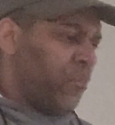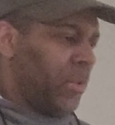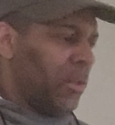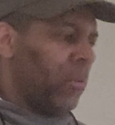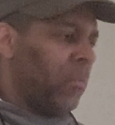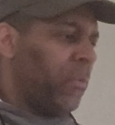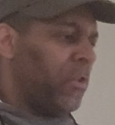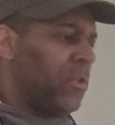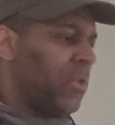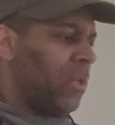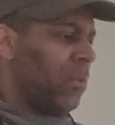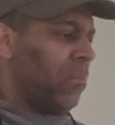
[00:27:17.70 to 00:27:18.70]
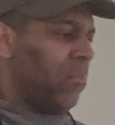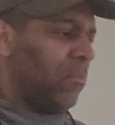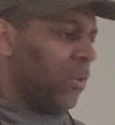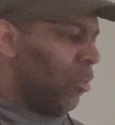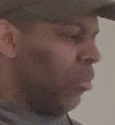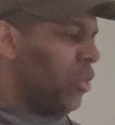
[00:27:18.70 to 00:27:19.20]
pillow fisted,
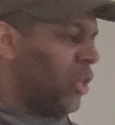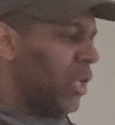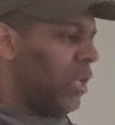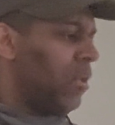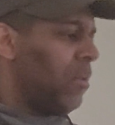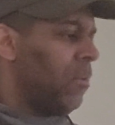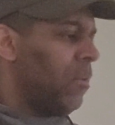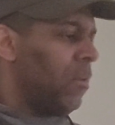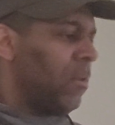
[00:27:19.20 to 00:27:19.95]
no chin,